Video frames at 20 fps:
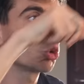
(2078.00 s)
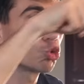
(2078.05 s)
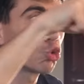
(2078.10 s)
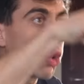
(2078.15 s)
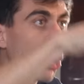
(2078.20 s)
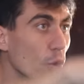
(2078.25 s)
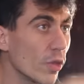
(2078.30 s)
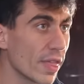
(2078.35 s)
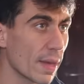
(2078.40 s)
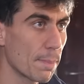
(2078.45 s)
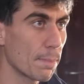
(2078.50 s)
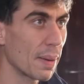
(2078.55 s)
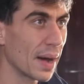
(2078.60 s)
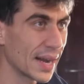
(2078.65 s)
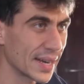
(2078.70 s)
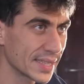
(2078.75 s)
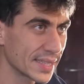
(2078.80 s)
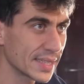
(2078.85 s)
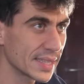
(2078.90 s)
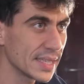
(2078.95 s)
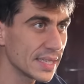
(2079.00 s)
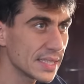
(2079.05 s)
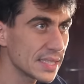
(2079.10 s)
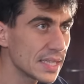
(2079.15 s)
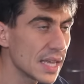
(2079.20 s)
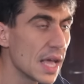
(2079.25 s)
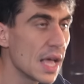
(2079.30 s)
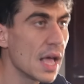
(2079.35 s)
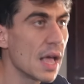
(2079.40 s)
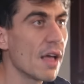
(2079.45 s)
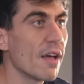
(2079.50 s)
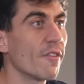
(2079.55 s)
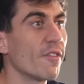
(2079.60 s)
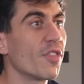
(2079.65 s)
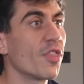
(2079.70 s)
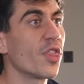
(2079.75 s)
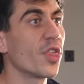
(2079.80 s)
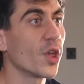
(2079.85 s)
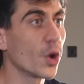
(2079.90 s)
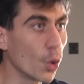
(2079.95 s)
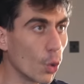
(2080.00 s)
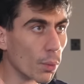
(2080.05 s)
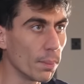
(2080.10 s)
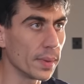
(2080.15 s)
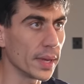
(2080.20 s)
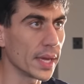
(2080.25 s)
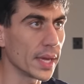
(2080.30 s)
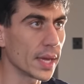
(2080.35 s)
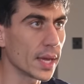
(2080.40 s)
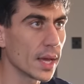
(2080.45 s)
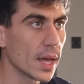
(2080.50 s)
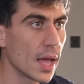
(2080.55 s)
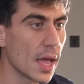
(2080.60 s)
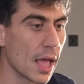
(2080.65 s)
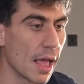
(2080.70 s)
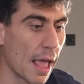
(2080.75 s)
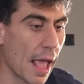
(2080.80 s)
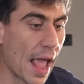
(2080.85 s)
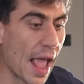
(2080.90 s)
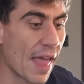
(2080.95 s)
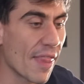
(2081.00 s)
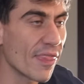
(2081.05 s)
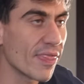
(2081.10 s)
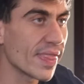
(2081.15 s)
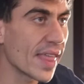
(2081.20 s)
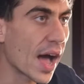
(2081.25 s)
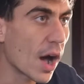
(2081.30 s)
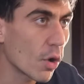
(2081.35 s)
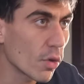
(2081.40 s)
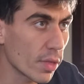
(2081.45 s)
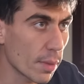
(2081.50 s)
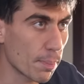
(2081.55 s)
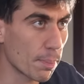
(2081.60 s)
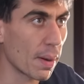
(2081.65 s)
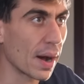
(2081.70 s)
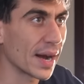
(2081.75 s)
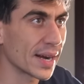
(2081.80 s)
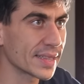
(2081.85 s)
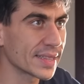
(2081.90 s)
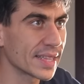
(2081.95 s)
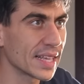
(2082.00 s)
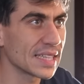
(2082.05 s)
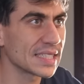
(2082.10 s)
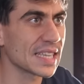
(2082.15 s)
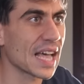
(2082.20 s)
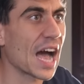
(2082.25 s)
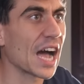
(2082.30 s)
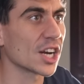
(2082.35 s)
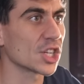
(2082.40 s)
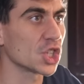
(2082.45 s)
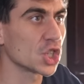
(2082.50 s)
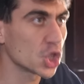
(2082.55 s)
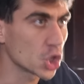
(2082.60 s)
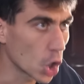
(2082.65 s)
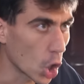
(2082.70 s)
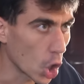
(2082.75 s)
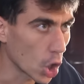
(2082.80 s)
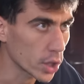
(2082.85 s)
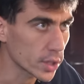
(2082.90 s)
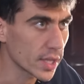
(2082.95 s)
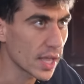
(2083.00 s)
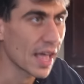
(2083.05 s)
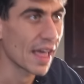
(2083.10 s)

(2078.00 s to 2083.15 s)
to the parties through me. And now the parties are shocked.